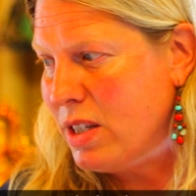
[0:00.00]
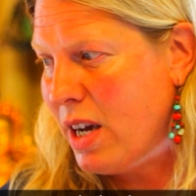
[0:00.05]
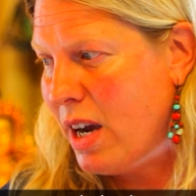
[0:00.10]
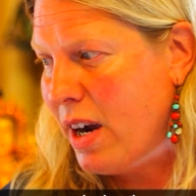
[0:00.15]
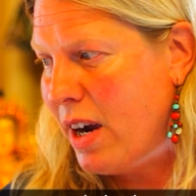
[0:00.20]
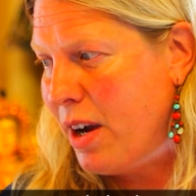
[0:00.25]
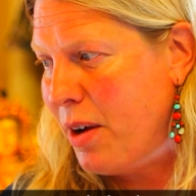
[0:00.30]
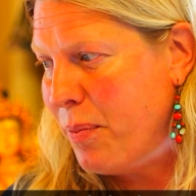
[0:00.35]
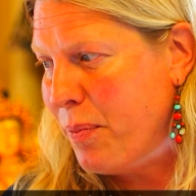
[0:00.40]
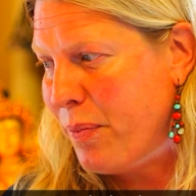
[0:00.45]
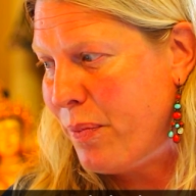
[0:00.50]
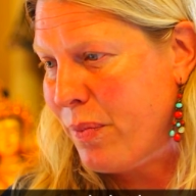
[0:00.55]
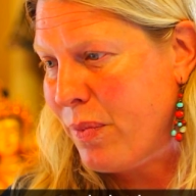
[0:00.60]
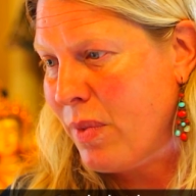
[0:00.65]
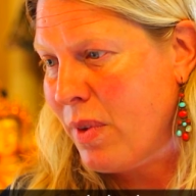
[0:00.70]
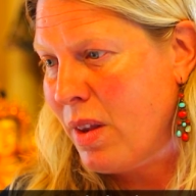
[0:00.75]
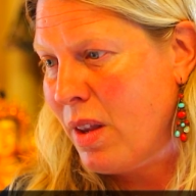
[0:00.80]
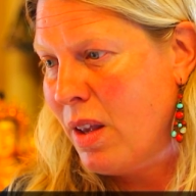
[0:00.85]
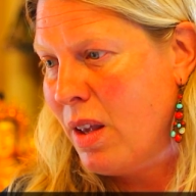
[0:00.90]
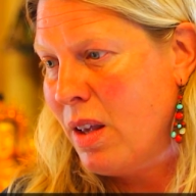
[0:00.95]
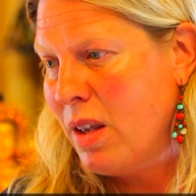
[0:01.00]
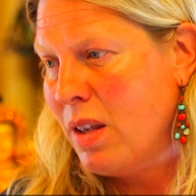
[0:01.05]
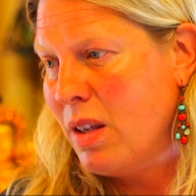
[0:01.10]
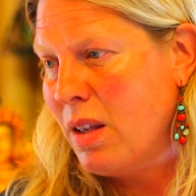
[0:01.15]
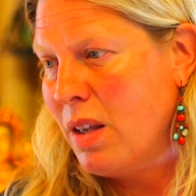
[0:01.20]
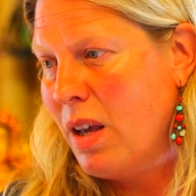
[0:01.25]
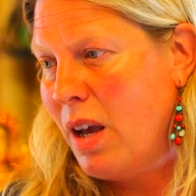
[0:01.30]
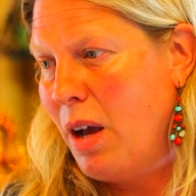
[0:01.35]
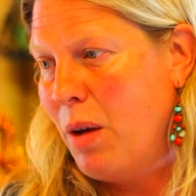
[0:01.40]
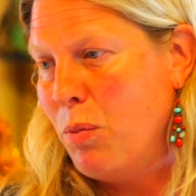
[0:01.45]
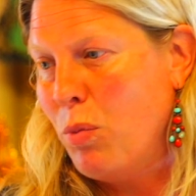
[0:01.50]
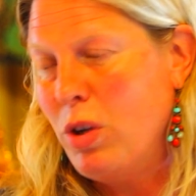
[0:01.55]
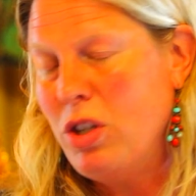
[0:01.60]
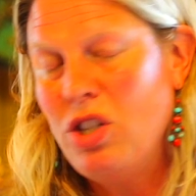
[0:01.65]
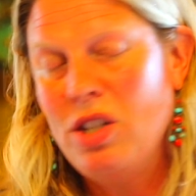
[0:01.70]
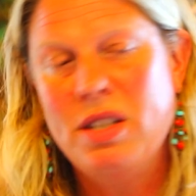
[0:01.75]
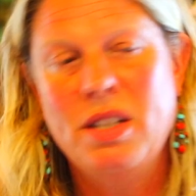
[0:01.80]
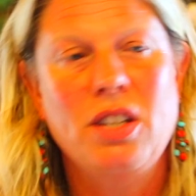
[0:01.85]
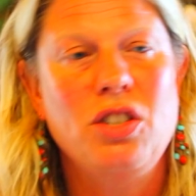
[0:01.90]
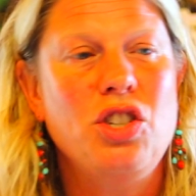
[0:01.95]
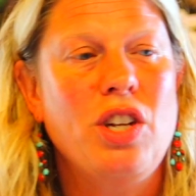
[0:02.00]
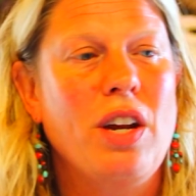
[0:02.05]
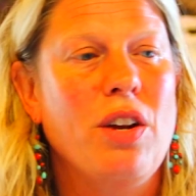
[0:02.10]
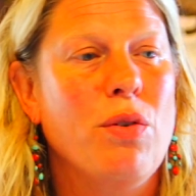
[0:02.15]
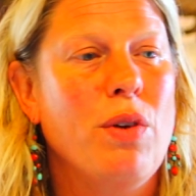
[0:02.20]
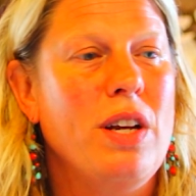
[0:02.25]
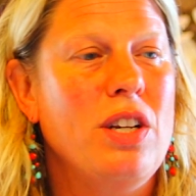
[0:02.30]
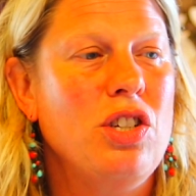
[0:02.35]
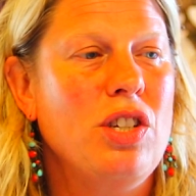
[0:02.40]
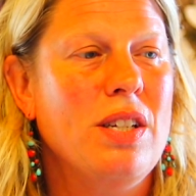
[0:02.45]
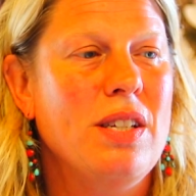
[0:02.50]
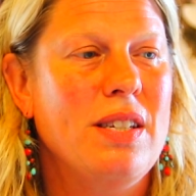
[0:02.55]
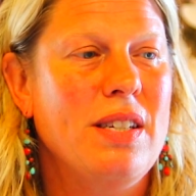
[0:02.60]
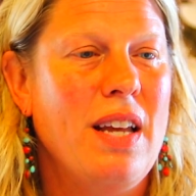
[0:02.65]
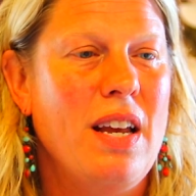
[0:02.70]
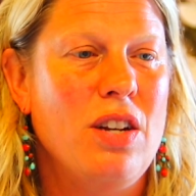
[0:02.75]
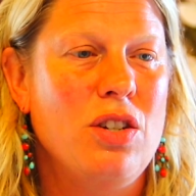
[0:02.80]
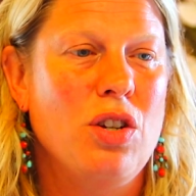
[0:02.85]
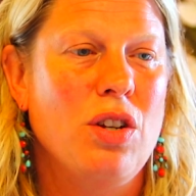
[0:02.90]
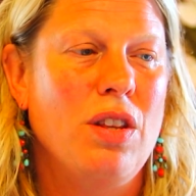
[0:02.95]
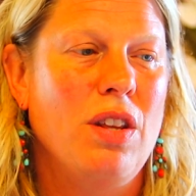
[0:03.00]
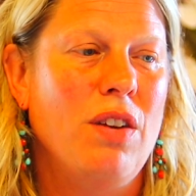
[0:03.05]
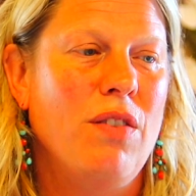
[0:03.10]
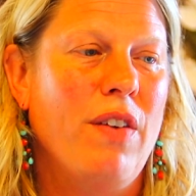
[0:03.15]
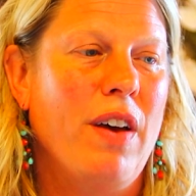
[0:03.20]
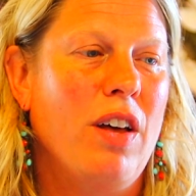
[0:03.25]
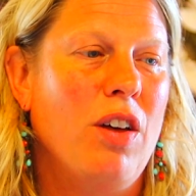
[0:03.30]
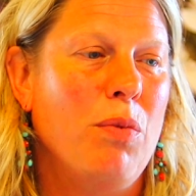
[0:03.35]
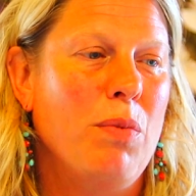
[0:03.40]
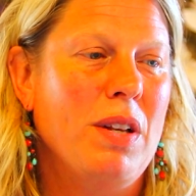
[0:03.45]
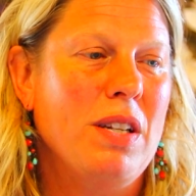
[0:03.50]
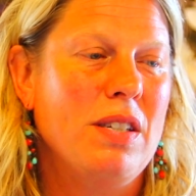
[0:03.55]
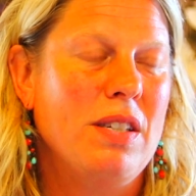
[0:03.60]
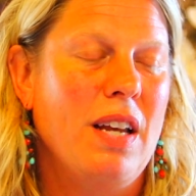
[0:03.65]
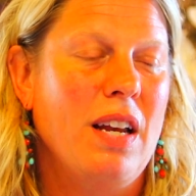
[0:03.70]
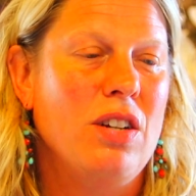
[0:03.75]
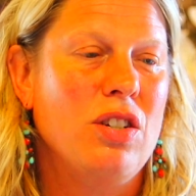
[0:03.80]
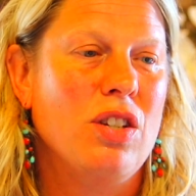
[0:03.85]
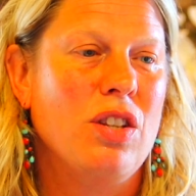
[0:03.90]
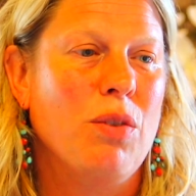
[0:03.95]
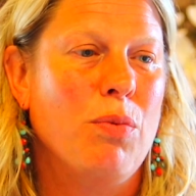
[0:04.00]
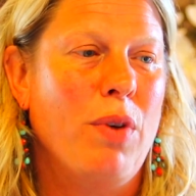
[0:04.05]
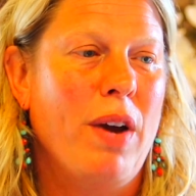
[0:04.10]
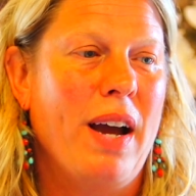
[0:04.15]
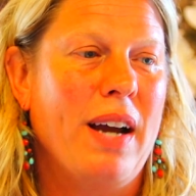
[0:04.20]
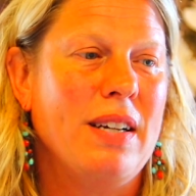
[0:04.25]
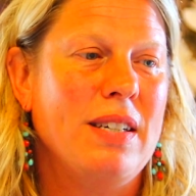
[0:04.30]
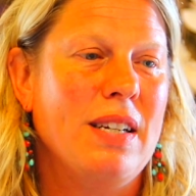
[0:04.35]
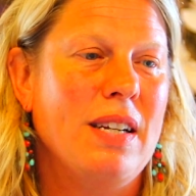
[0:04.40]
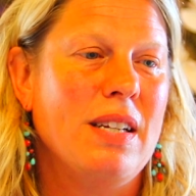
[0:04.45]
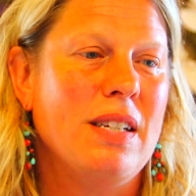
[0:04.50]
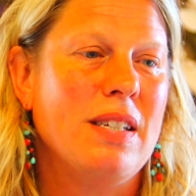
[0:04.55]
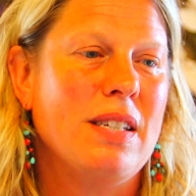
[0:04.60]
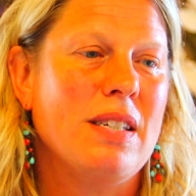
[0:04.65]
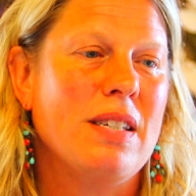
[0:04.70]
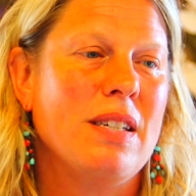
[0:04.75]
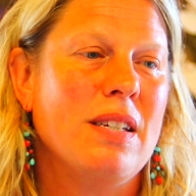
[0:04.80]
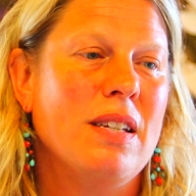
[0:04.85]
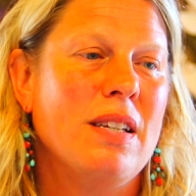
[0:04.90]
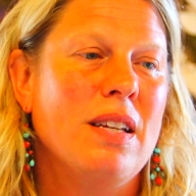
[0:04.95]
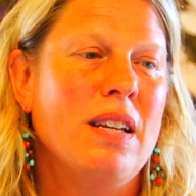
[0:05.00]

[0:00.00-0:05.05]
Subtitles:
Tara, which is the generation stage or the development stage of the practice.